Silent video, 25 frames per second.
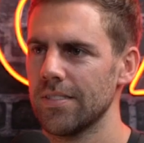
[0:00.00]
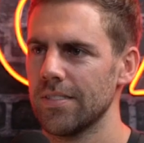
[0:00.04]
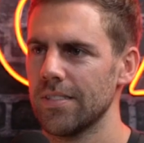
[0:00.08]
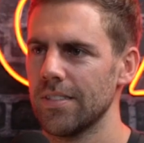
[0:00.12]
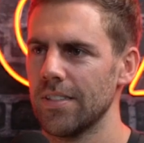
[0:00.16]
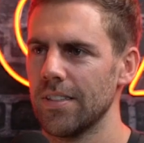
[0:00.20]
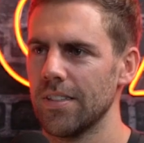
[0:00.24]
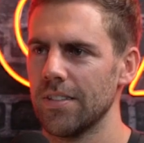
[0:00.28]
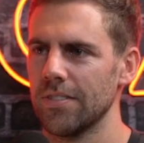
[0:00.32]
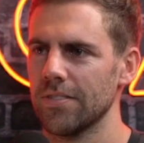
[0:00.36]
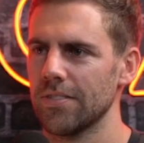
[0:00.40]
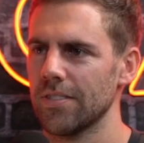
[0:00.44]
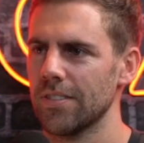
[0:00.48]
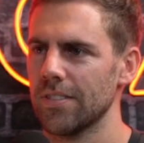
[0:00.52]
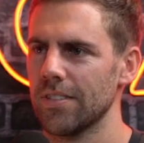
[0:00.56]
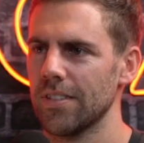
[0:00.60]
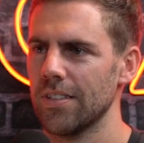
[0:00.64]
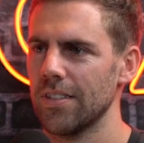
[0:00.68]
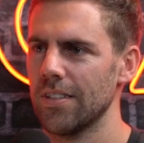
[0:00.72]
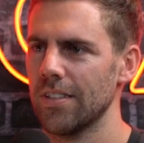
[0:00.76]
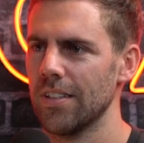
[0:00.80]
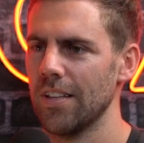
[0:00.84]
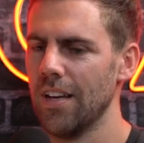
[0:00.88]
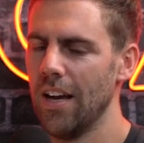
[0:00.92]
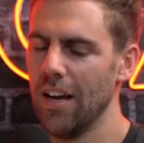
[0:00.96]
Yeah, I've got no
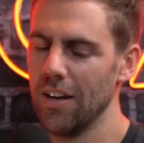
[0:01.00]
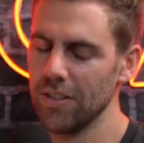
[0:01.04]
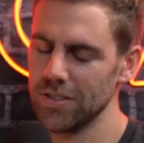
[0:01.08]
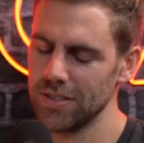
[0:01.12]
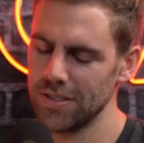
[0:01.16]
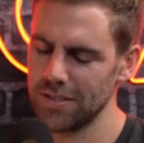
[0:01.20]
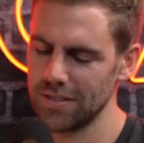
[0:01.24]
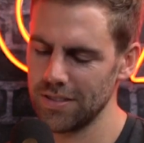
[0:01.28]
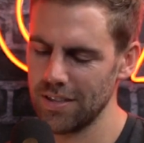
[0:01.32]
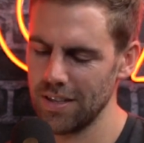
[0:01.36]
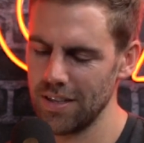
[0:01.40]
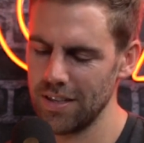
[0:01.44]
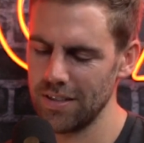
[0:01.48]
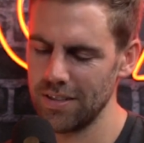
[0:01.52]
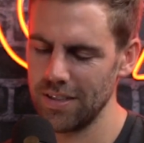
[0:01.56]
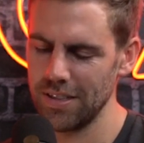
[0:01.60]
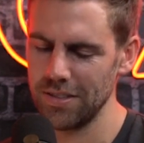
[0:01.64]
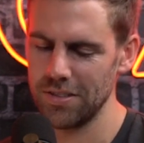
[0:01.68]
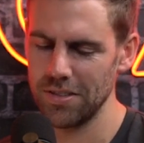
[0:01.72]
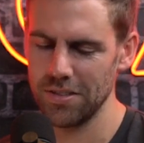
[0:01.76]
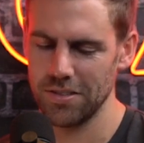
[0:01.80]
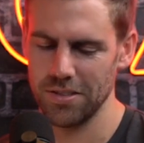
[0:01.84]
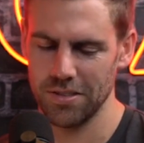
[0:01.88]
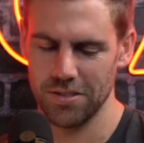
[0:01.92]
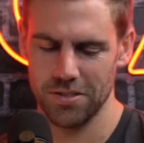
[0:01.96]
idea. I was just now I
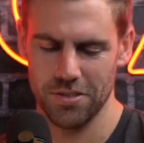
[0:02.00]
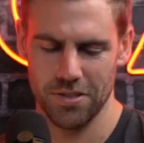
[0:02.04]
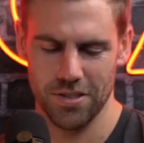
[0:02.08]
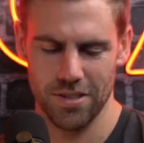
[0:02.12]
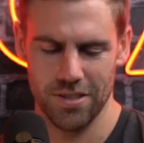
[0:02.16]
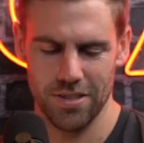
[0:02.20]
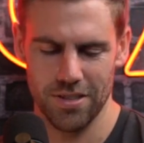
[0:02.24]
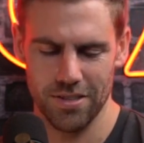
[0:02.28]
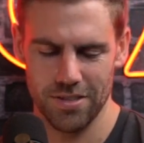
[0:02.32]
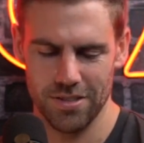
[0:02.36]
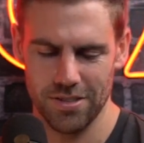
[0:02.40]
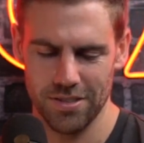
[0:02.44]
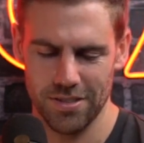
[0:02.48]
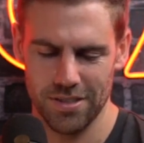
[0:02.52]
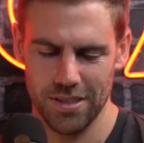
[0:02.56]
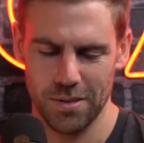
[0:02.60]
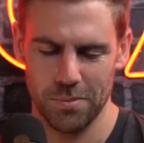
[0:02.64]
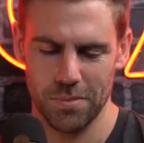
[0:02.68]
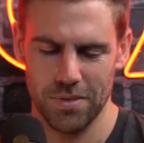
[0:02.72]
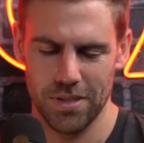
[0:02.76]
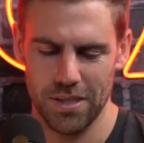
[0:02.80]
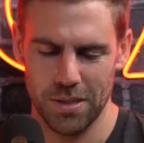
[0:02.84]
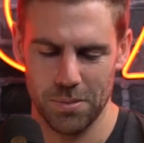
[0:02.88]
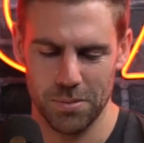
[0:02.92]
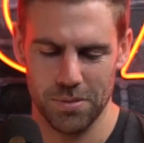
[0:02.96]
need to control it, because
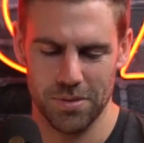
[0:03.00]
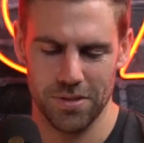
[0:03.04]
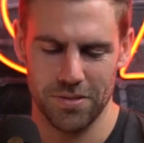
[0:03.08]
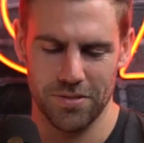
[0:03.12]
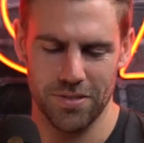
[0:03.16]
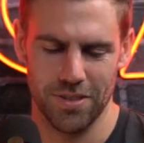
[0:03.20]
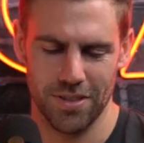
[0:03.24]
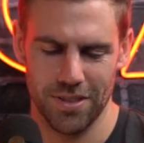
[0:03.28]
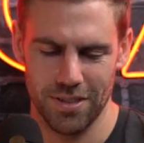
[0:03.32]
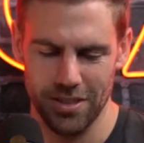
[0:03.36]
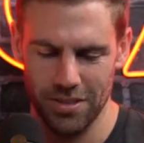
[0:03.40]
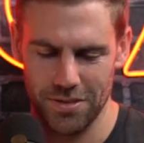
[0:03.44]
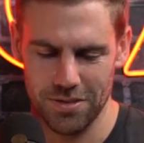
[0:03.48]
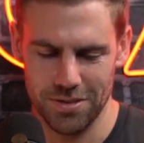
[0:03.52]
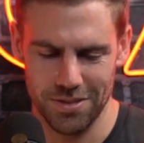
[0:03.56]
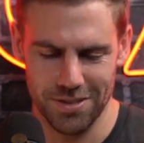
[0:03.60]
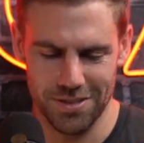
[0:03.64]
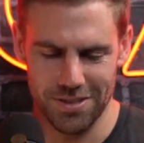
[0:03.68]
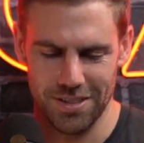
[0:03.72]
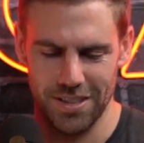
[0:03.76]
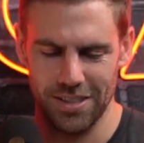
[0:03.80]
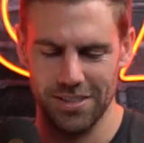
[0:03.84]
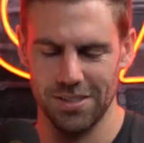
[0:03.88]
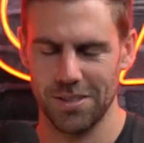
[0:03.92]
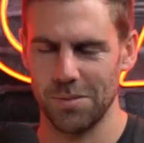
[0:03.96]
sometimes if I go too
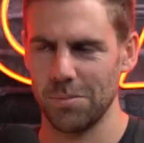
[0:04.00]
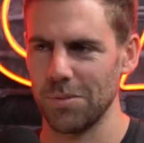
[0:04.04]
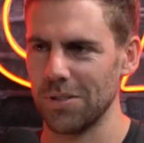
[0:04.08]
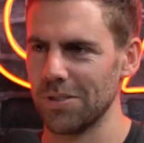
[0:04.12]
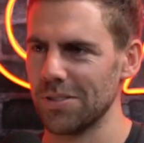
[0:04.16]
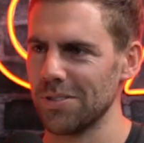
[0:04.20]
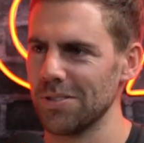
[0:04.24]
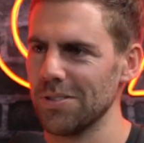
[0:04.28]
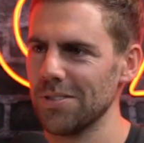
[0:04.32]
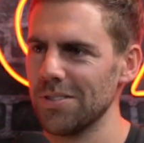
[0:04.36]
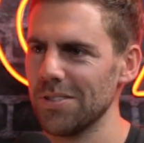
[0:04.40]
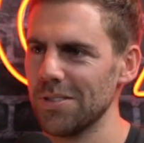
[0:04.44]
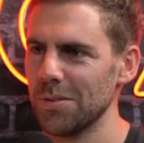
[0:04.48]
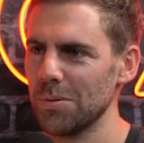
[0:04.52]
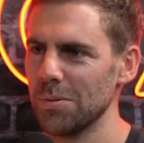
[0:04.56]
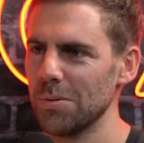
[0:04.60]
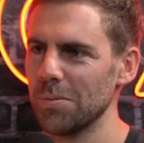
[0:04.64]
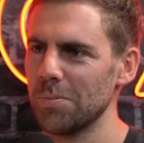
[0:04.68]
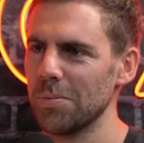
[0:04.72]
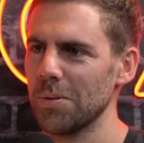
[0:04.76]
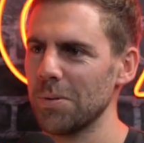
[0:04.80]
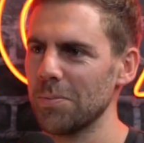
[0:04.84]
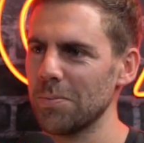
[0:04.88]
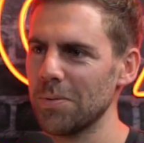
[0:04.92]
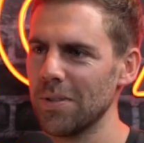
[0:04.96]
crazy, my shoulders will
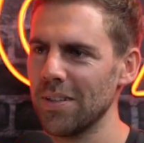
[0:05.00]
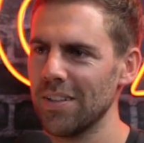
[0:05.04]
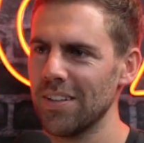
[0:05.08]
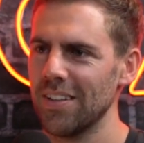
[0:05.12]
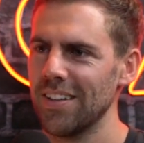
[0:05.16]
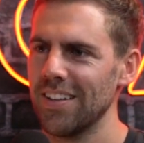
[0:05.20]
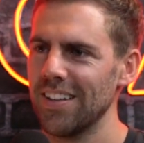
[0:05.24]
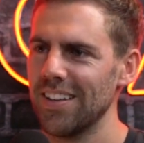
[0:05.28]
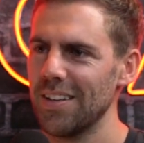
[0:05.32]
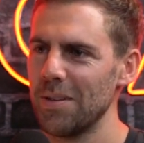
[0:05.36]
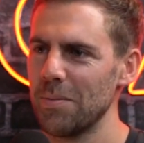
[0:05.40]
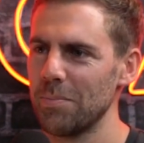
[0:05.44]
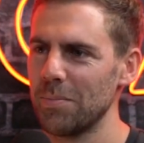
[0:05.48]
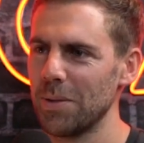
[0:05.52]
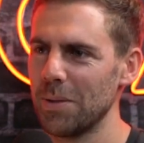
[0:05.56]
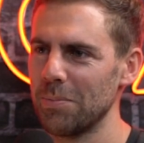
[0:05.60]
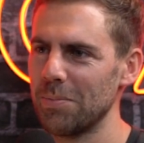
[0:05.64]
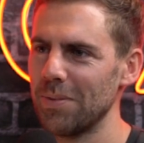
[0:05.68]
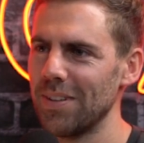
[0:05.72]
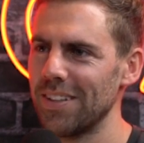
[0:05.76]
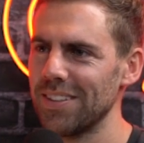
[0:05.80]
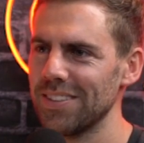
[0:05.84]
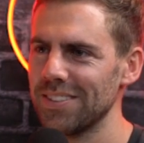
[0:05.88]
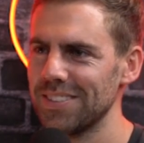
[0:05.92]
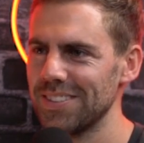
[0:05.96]
pop out.